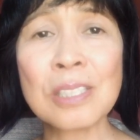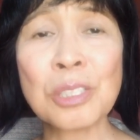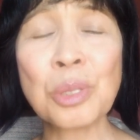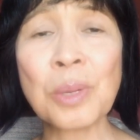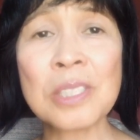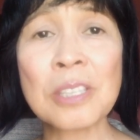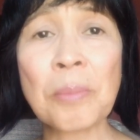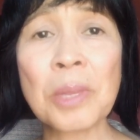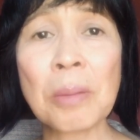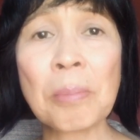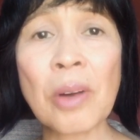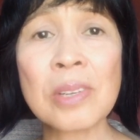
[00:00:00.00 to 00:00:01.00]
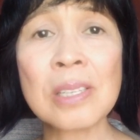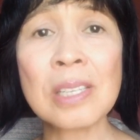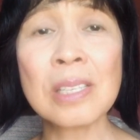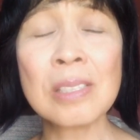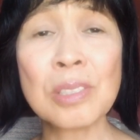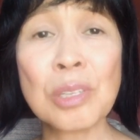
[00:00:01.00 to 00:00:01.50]
and doing something about it
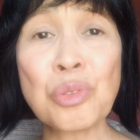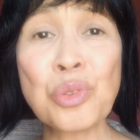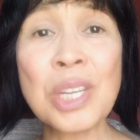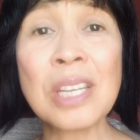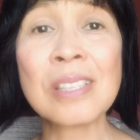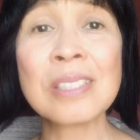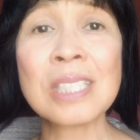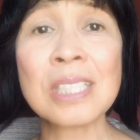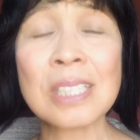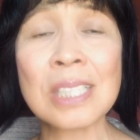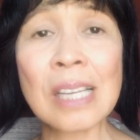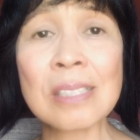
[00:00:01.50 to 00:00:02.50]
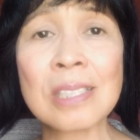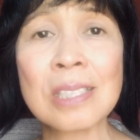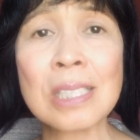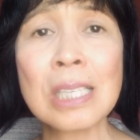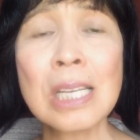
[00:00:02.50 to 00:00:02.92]
is real success.